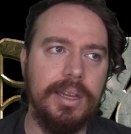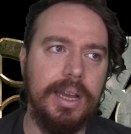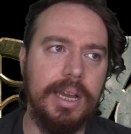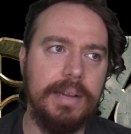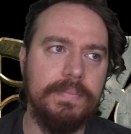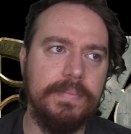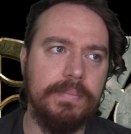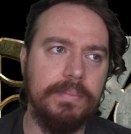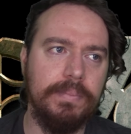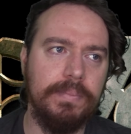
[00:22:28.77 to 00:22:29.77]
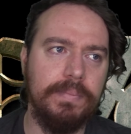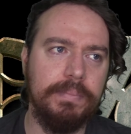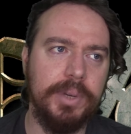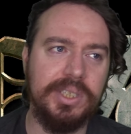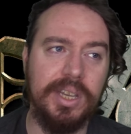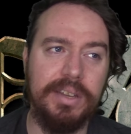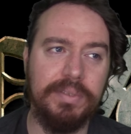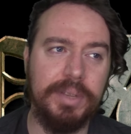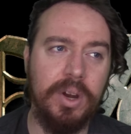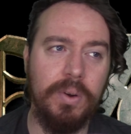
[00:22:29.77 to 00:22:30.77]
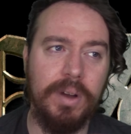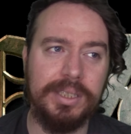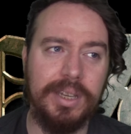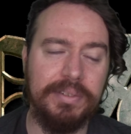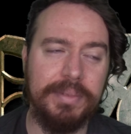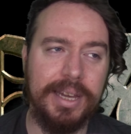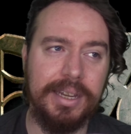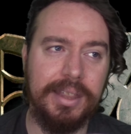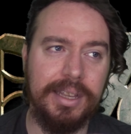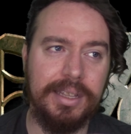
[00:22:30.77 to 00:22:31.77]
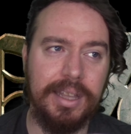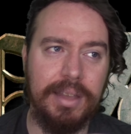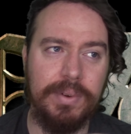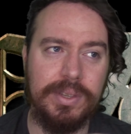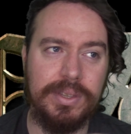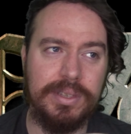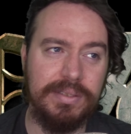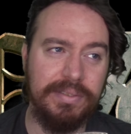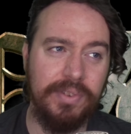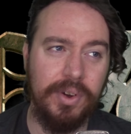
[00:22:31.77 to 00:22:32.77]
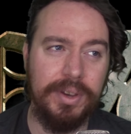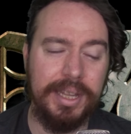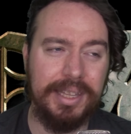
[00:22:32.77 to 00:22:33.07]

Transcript: Um, but aside, you know, aside from that, I think it was fun.